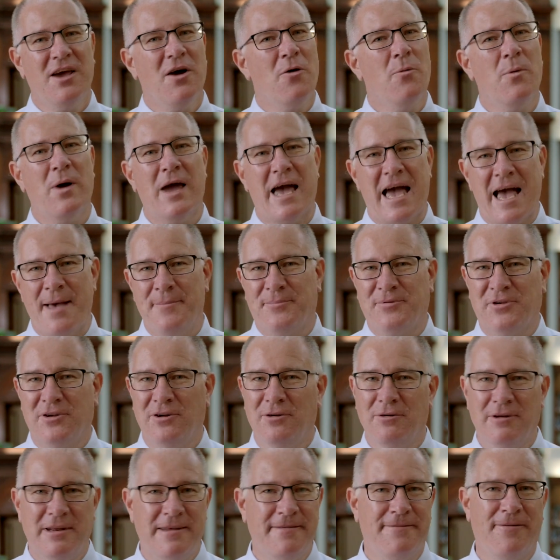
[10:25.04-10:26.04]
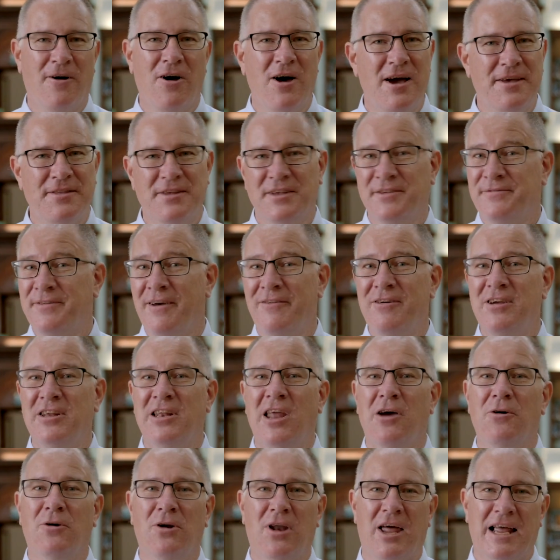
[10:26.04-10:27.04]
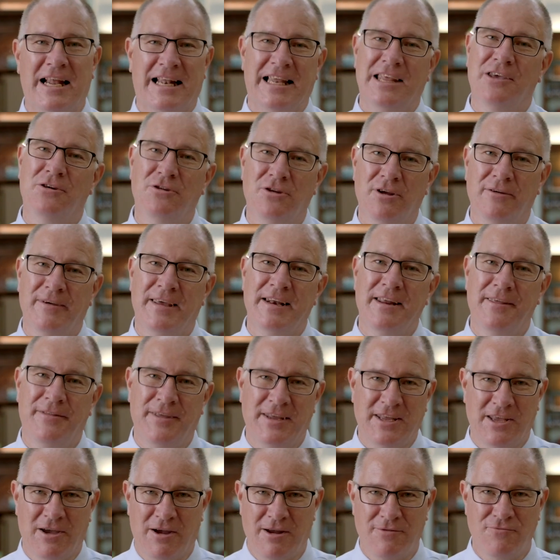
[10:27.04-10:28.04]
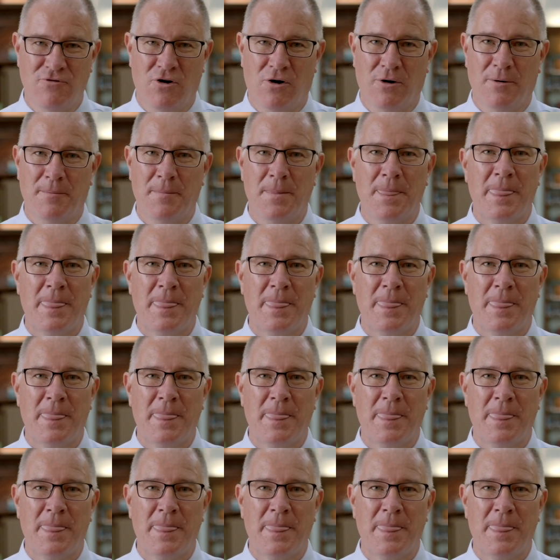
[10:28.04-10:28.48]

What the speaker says: we're absolutely fine. There's very low likelihood of anything going wrong.